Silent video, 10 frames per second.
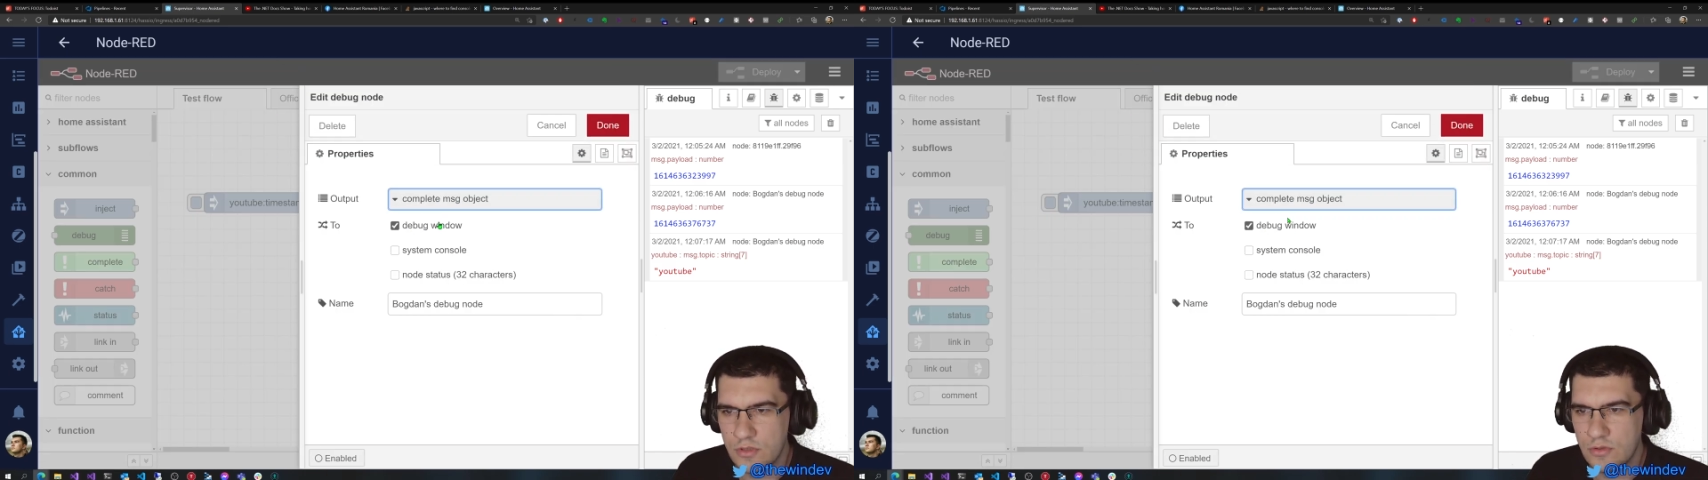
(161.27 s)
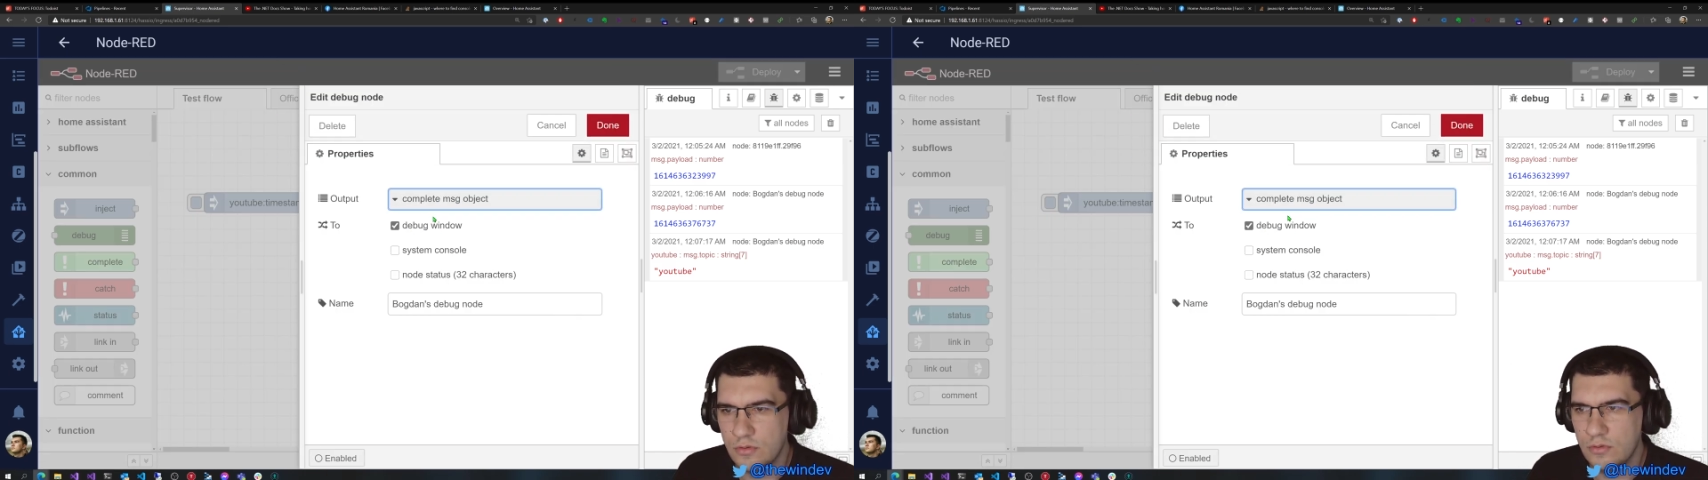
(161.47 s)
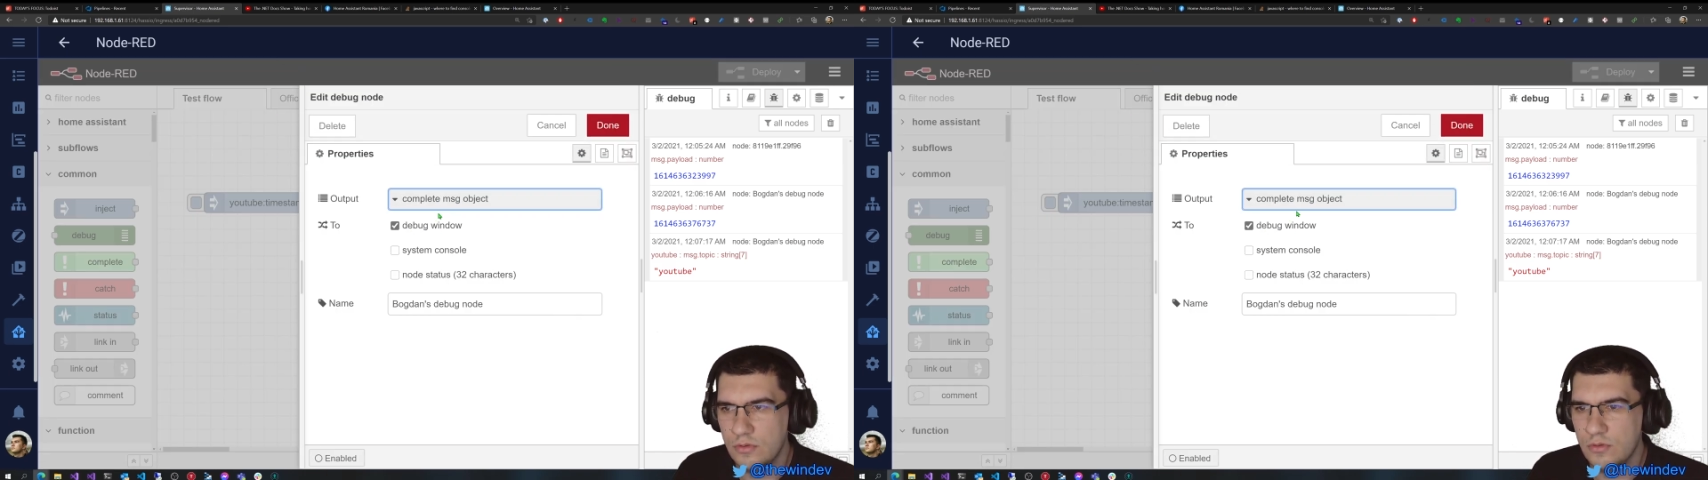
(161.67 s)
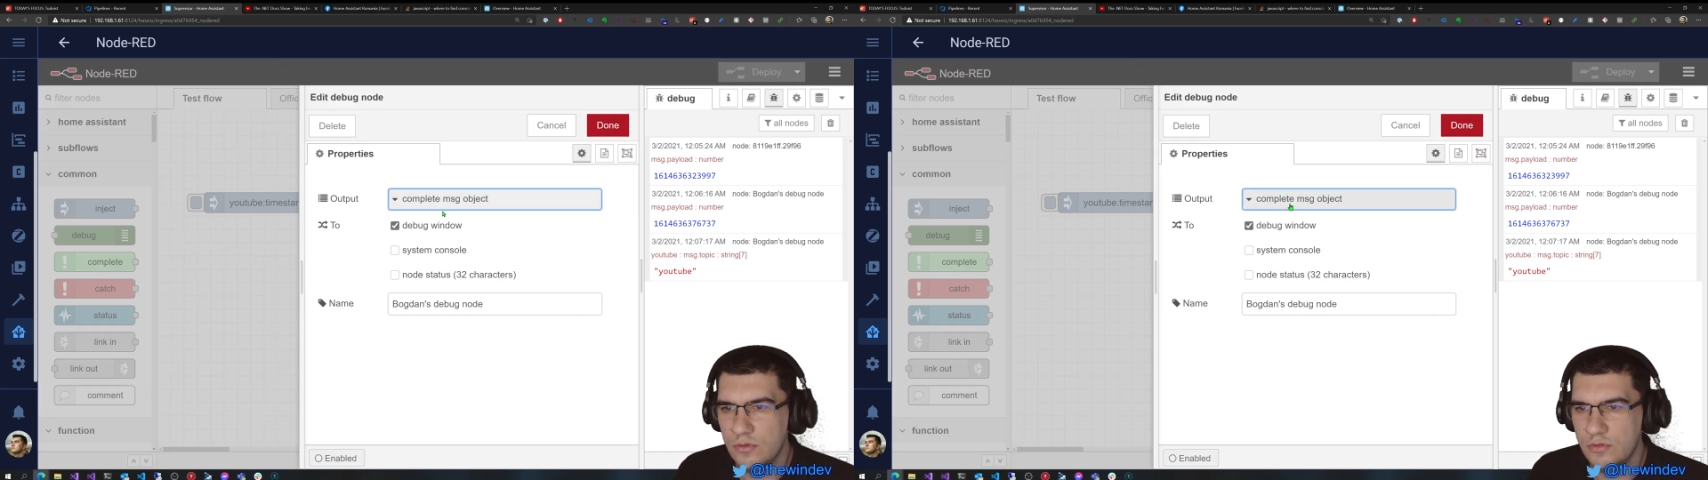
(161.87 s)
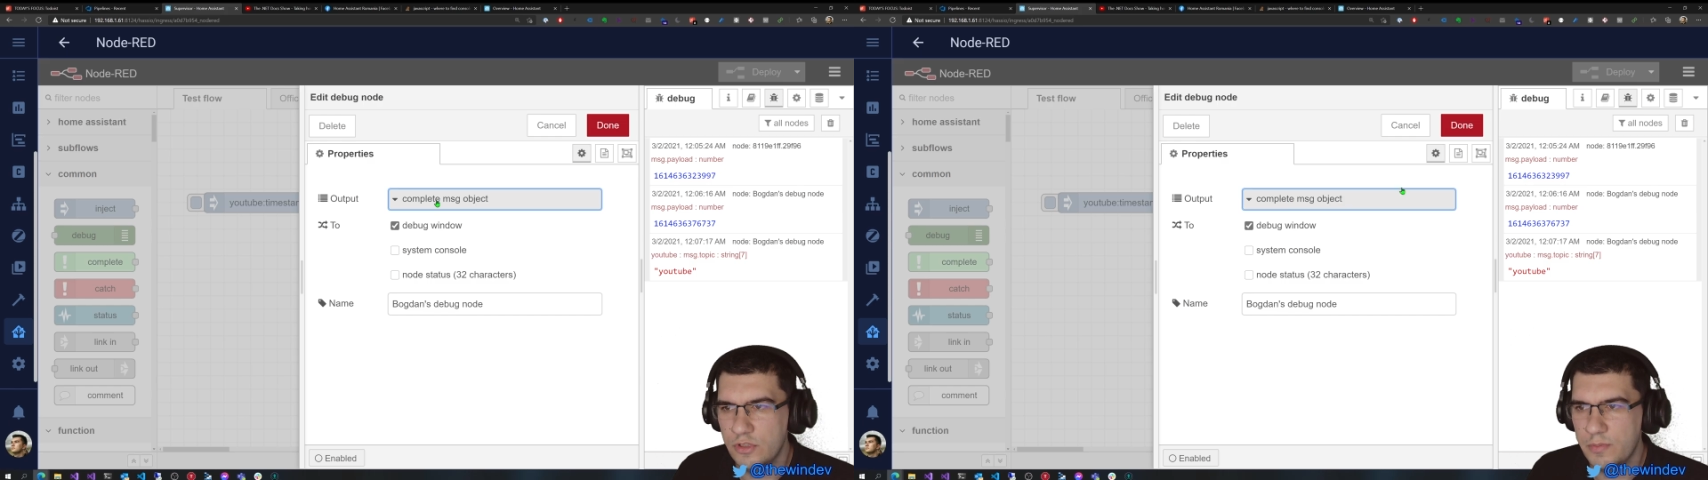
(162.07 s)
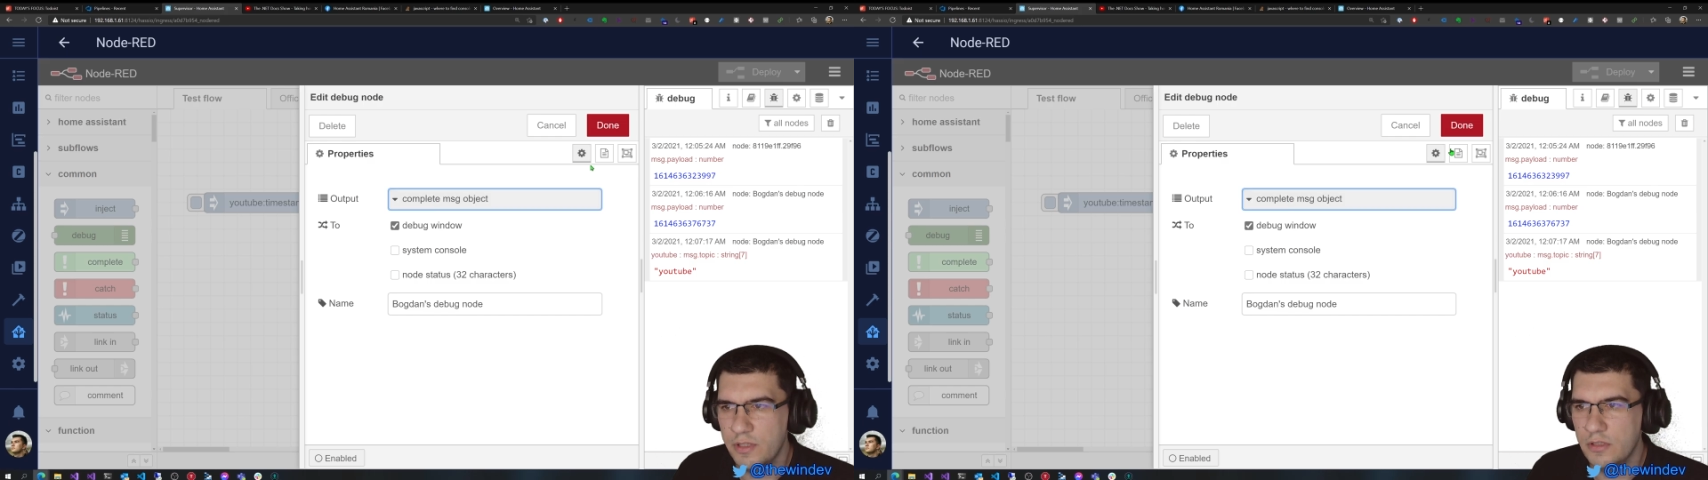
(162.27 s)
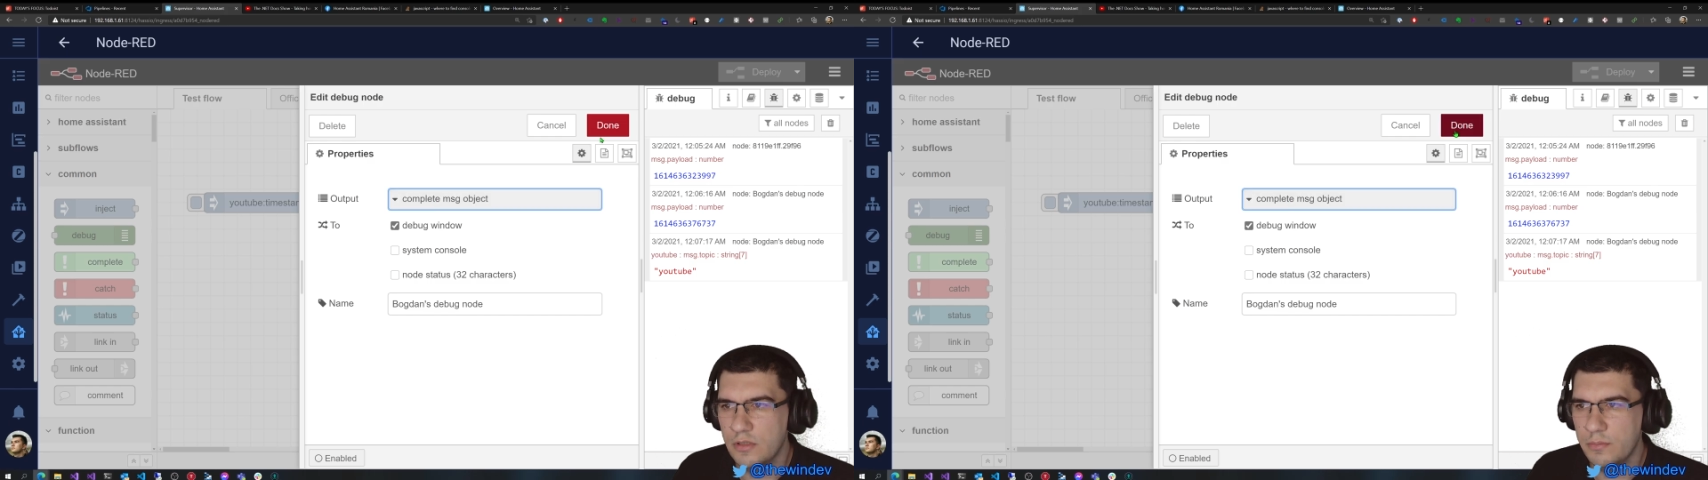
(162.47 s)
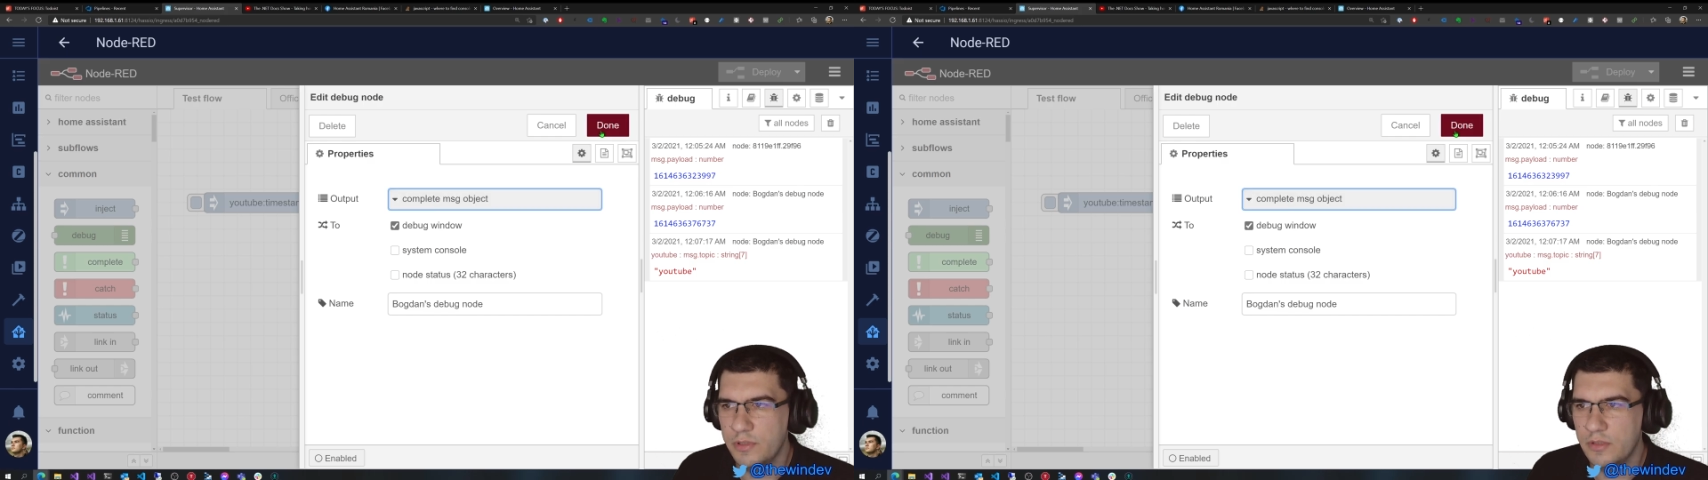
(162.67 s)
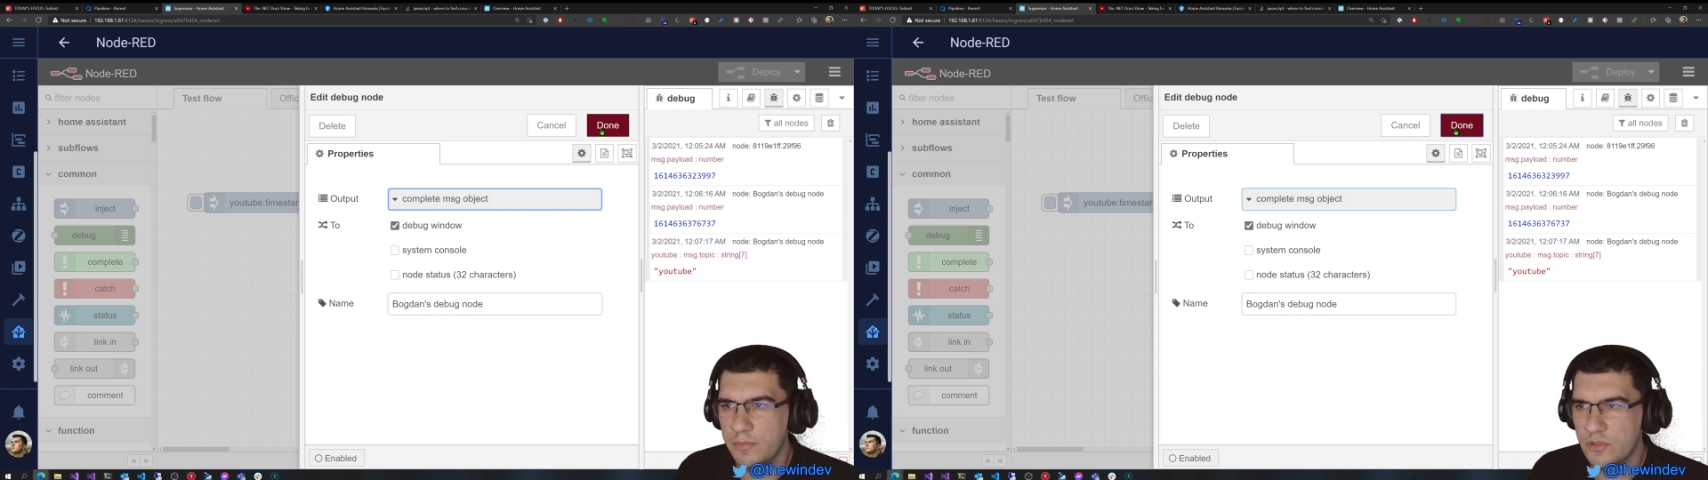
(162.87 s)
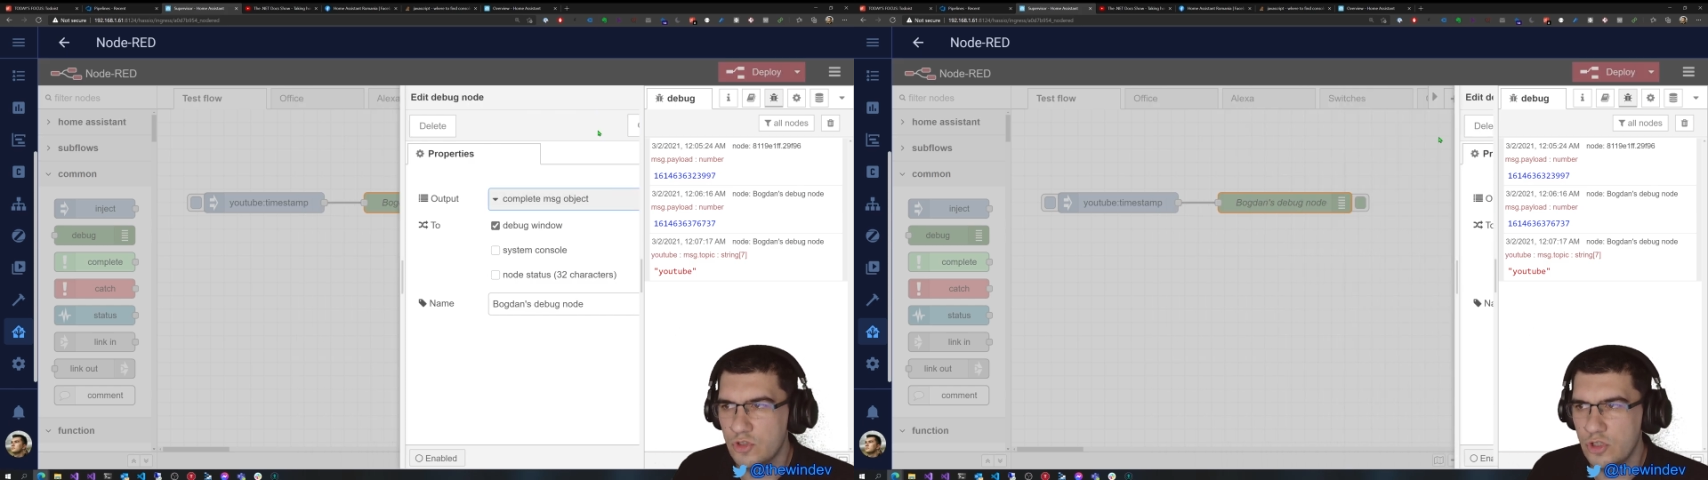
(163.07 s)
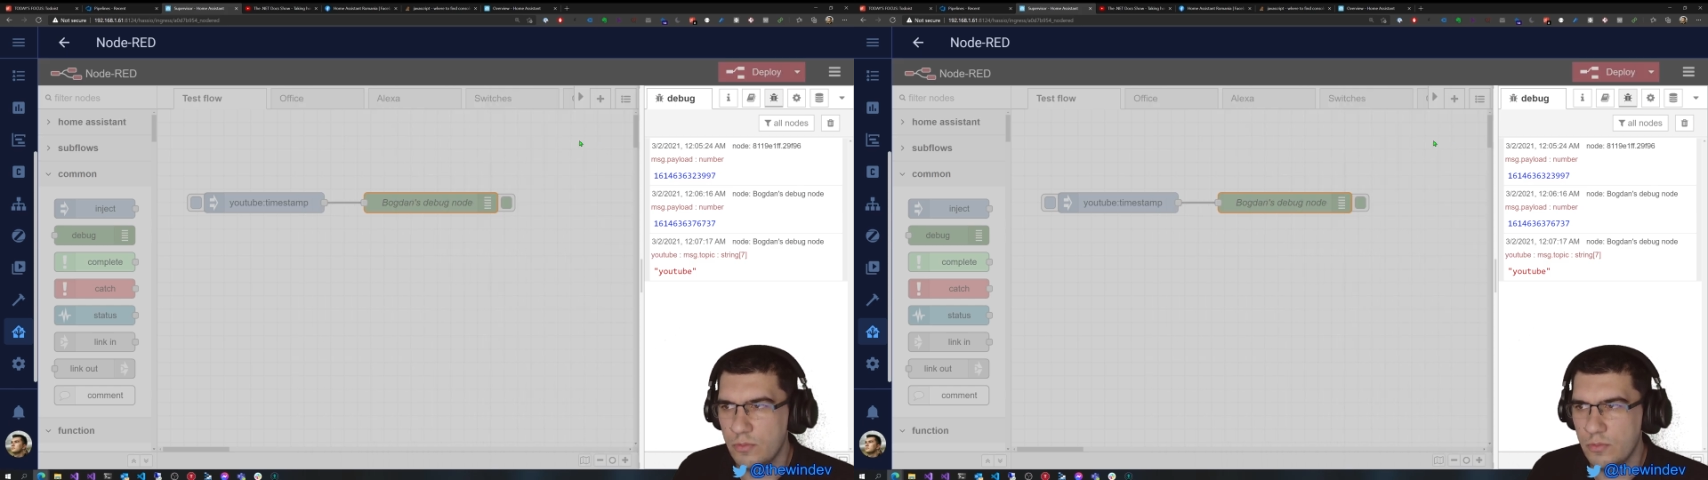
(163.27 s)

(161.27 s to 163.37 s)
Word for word: is to display the complete message